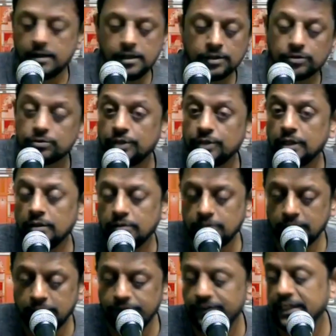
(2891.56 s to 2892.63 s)
through the
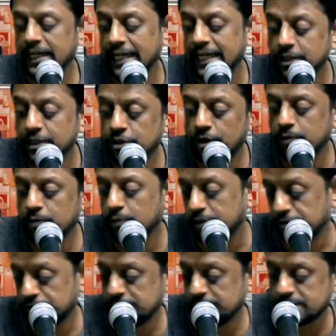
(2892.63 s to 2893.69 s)
living and enduring word.
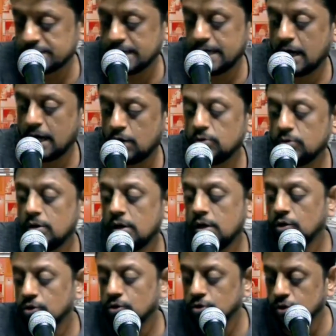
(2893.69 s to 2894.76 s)
So, just like how
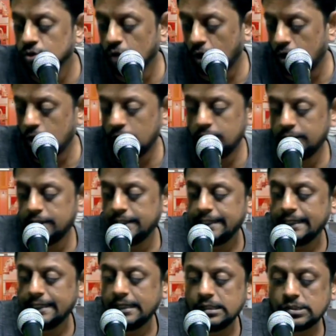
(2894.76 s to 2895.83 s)
God
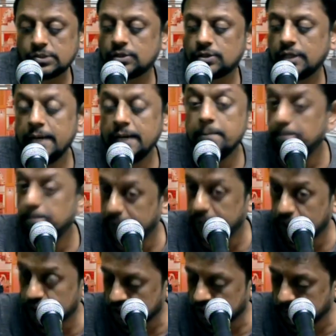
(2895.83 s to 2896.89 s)
is
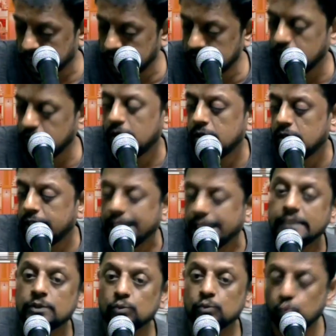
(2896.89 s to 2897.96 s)
imperishable,
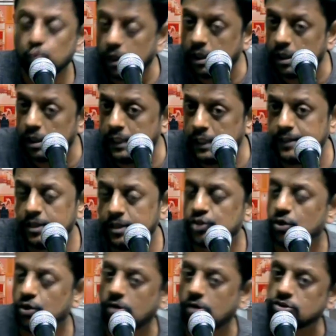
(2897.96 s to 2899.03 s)
His word is
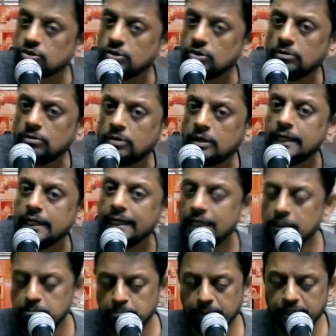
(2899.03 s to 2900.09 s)
also
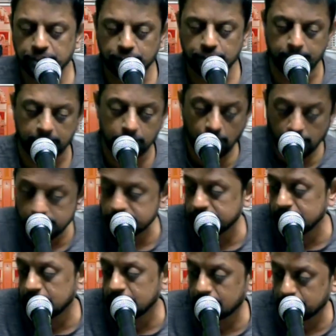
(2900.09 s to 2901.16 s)
imperishable. God is
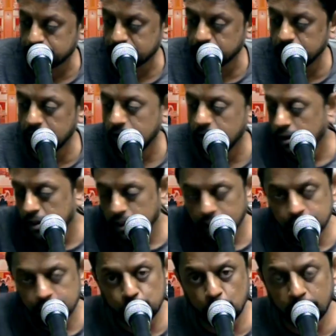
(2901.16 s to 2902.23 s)
incorruptible,
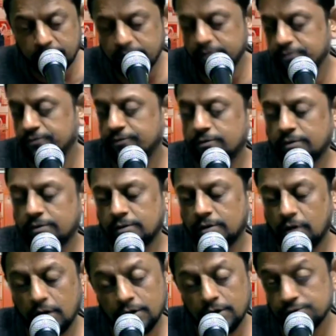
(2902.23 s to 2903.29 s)
His word of
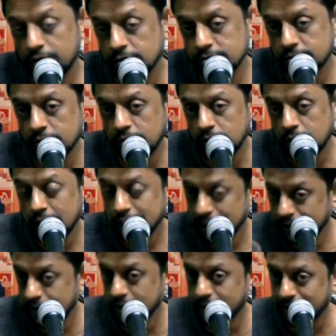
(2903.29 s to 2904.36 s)
God is also
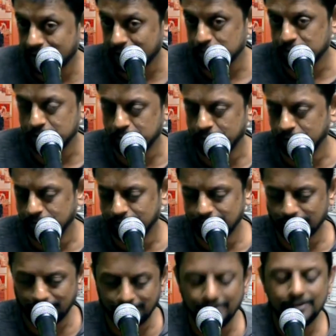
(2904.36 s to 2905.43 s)
incorruptible.
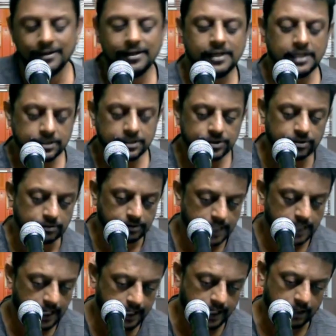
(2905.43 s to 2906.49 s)
Okay, so
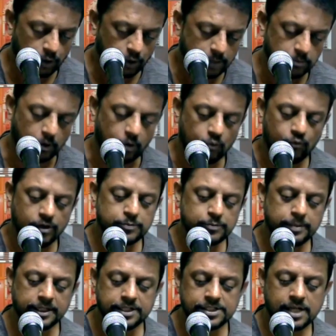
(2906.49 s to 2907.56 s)
again, one more. First
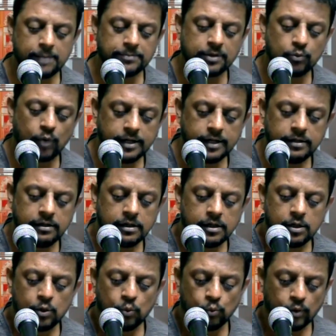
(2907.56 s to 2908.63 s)
Peter chapter 1,
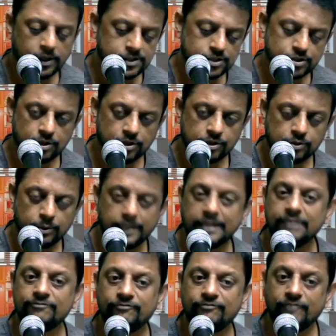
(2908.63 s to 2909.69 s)
verse
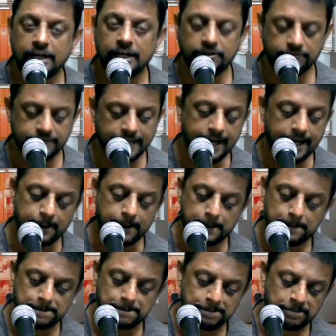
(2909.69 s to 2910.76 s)
25 done
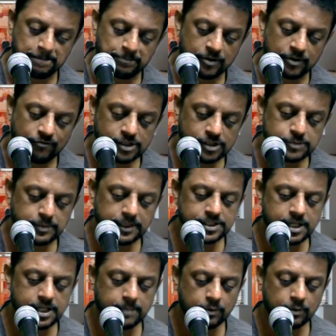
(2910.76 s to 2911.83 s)
first peter
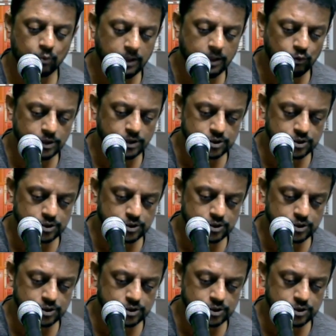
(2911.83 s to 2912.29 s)
chapter 1 verse